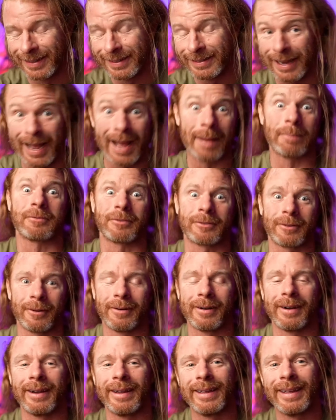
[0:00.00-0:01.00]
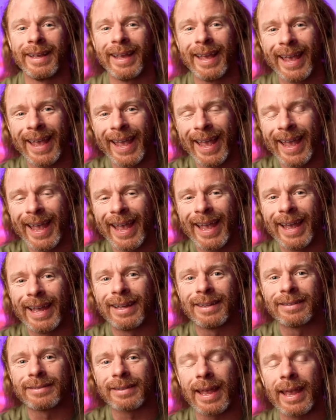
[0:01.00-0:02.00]
top story
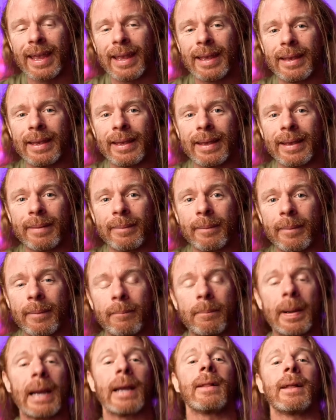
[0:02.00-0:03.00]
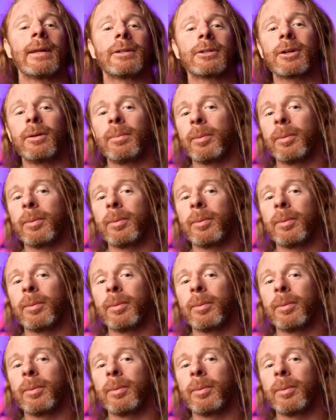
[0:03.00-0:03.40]
is a biological